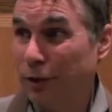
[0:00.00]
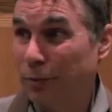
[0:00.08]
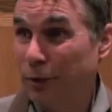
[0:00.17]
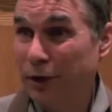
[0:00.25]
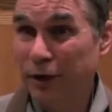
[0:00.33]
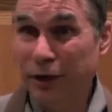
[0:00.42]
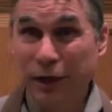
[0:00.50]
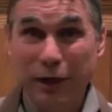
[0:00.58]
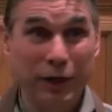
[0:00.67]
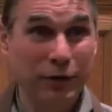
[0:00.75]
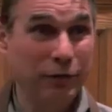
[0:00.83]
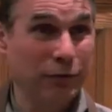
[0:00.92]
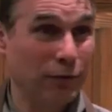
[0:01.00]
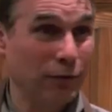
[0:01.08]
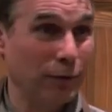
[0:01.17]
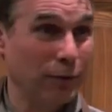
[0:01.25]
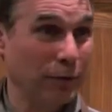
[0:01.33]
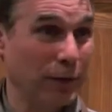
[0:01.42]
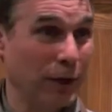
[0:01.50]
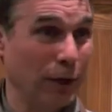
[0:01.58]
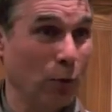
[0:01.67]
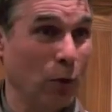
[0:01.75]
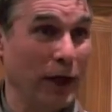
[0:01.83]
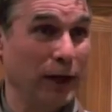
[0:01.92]
big cage for
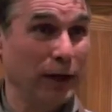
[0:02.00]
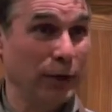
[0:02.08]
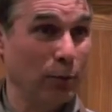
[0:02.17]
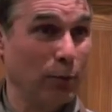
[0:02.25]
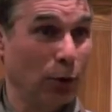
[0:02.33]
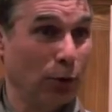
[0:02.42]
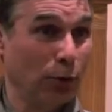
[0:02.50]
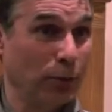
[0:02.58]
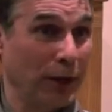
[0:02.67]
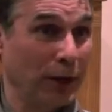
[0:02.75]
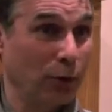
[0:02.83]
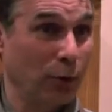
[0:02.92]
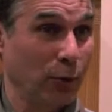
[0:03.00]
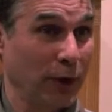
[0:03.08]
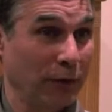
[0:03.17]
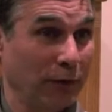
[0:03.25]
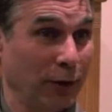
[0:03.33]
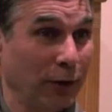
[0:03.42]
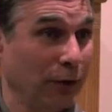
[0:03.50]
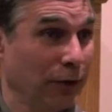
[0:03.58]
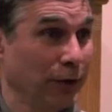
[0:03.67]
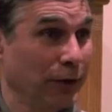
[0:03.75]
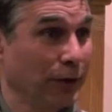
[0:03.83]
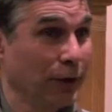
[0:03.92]
Whitey the polar bear or whatever.
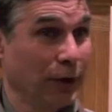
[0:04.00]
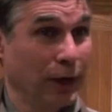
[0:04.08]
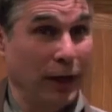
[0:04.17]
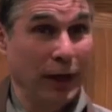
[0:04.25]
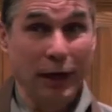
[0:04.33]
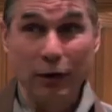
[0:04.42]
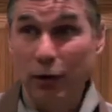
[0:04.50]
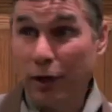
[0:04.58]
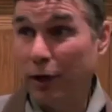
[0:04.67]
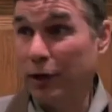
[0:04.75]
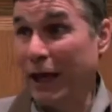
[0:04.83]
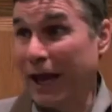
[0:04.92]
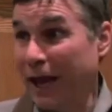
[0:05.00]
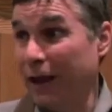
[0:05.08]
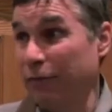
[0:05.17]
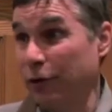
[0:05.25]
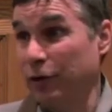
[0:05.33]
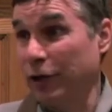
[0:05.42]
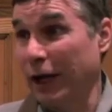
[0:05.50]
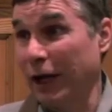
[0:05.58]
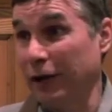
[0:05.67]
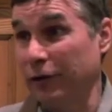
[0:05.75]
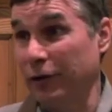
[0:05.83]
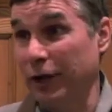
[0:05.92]
And they
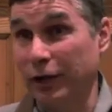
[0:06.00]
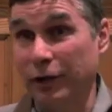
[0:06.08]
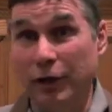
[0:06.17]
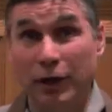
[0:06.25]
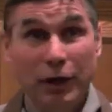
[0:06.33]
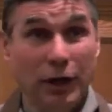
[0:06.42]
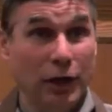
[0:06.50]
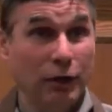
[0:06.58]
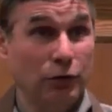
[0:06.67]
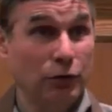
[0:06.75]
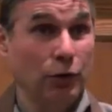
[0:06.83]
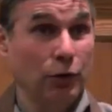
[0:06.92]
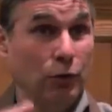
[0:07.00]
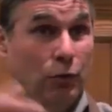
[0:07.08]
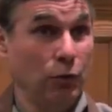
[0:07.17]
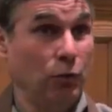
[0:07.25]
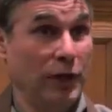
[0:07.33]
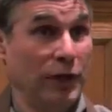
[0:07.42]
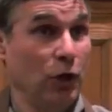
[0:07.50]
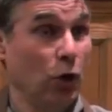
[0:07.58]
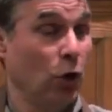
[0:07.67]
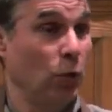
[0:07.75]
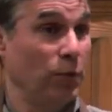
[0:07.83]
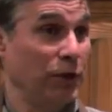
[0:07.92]
advertised it. And so when they
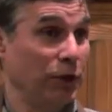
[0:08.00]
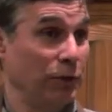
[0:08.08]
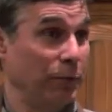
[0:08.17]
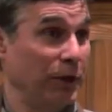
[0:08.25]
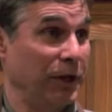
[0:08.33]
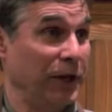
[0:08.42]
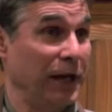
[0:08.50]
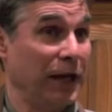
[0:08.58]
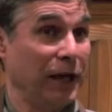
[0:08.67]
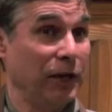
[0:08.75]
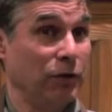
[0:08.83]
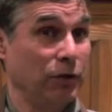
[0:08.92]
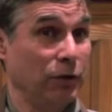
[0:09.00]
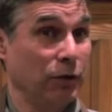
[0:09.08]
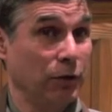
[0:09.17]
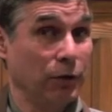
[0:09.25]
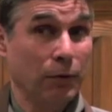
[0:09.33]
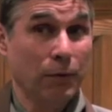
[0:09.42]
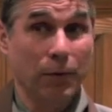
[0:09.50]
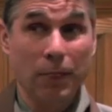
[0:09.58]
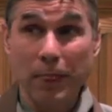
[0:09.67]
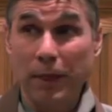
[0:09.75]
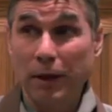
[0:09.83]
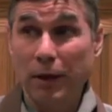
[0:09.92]
opened this big cage,
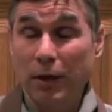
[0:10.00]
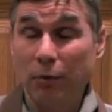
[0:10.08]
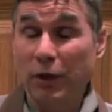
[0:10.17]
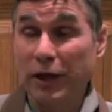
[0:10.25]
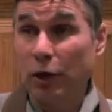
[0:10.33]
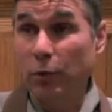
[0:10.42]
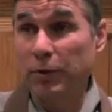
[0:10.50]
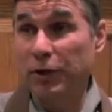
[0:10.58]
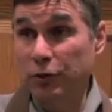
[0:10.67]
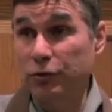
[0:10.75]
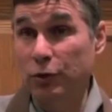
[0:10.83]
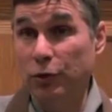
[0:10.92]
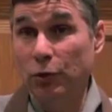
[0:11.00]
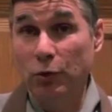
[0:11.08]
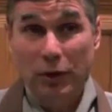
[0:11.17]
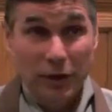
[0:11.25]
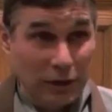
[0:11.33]
when they opened the zoo,